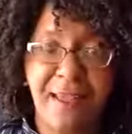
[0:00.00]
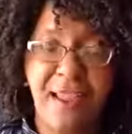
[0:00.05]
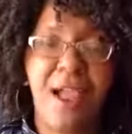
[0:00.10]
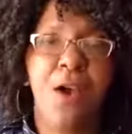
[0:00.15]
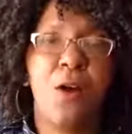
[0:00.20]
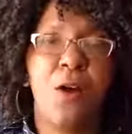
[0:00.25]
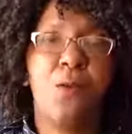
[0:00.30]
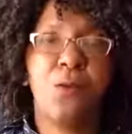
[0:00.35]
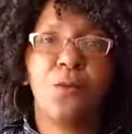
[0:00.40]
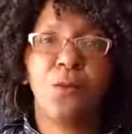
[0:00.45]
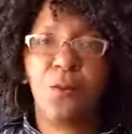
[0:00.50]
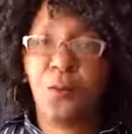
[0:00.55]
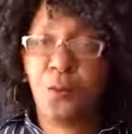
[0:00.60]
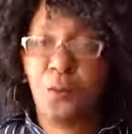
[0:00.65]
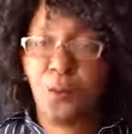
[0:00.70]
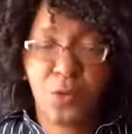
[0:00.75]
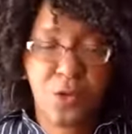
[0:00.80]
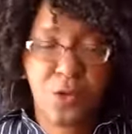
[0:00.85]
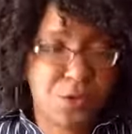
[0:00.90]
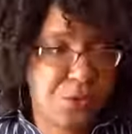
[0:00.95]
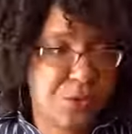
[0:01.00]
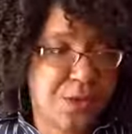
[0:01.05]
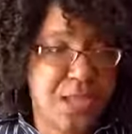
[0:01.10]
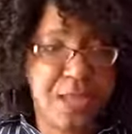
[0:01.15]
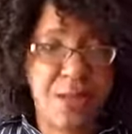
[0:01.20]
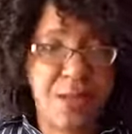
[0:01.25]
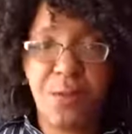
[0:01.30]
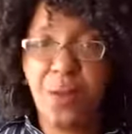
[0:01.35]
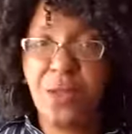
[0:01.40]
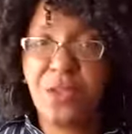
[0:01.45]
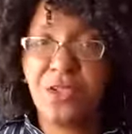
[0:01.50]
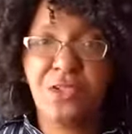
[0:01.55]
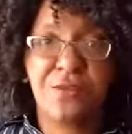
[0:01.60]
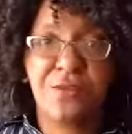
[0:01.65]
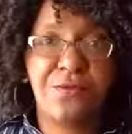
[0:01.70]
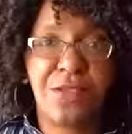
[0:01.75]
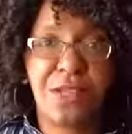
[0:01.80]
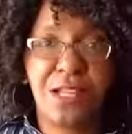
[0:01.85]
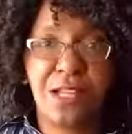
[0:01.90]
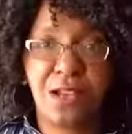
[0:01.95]
or create a bunch of
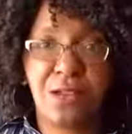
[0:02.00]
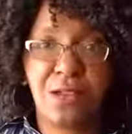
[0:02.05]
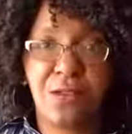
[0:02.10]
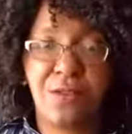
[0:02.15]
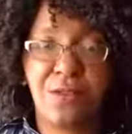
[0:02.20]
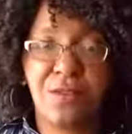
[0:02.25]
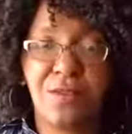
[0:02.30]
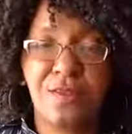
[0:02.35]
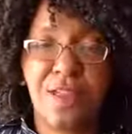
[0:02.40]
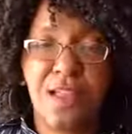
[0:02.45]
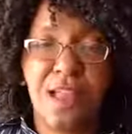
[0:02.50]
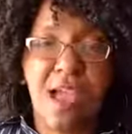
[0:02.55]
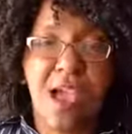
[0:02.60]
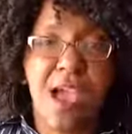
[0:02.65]
videos